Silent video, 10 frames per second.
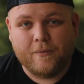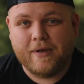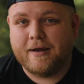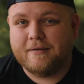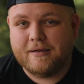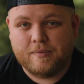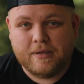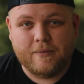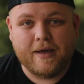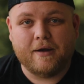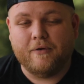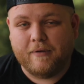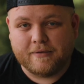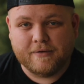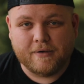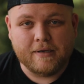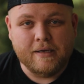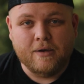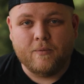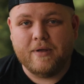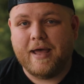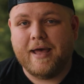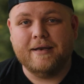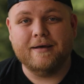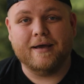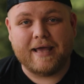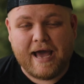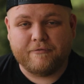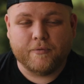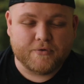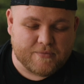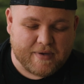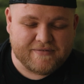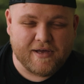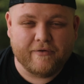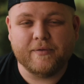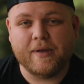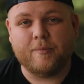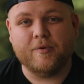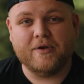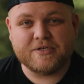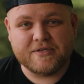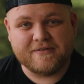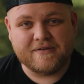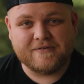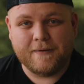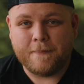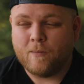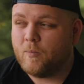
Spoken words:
We had a DP, we had a director, we had a gaffer, which is myself, and we had a production assistant.